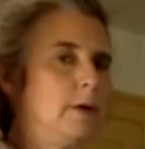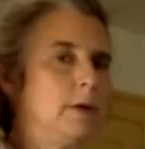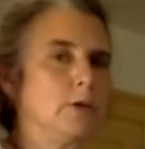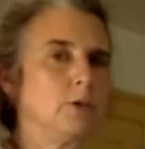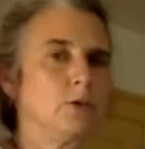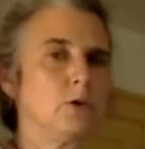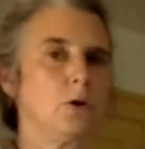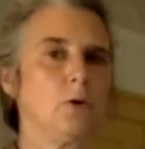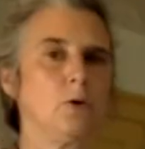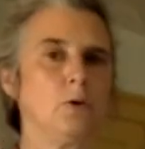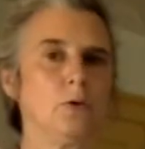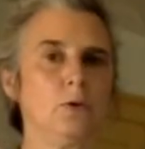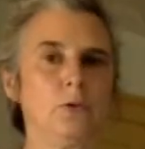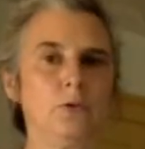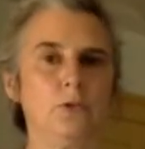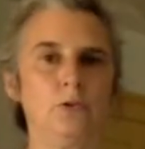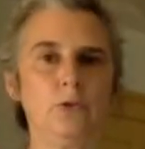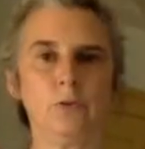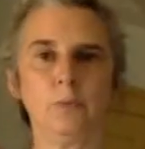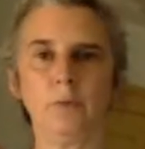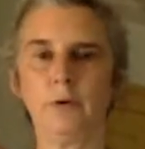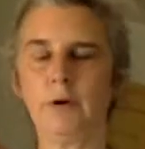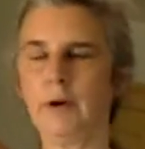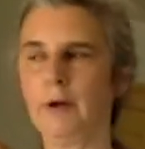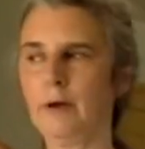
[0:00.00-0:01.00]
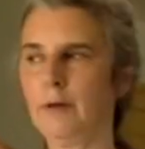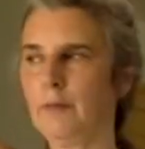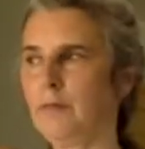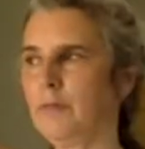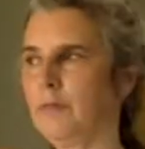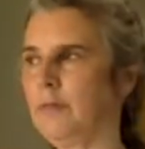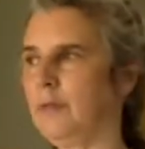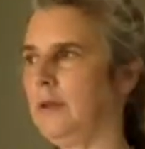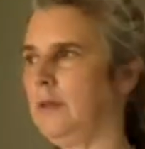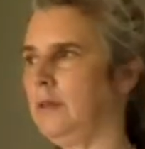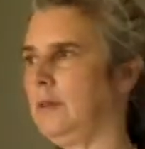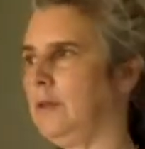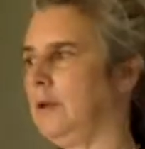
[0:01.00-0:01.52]
not to hold your breath
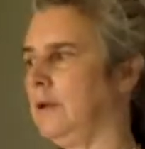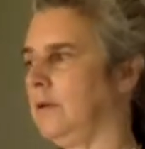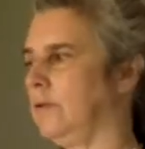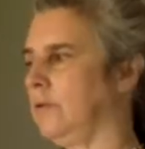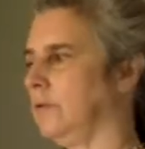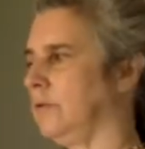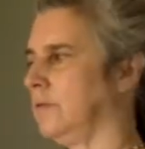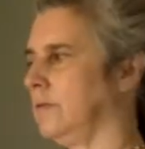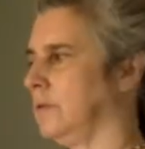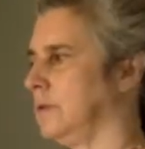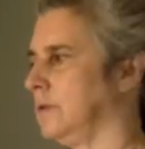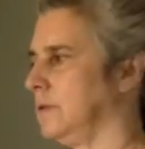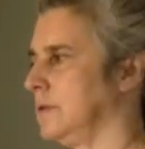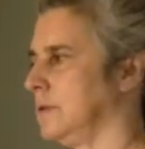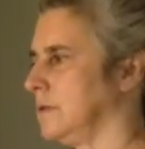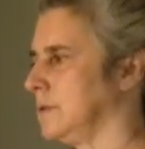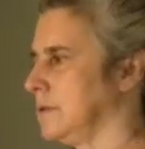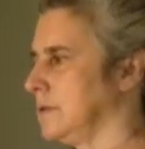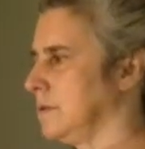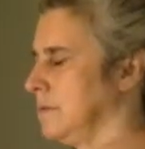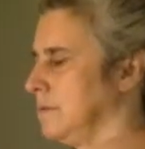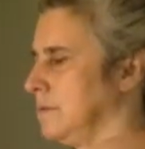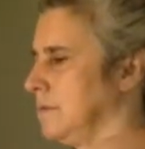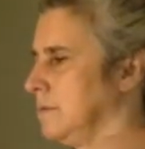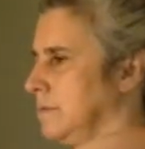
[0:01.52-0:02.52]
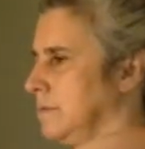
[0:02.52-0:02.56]
in the intervals.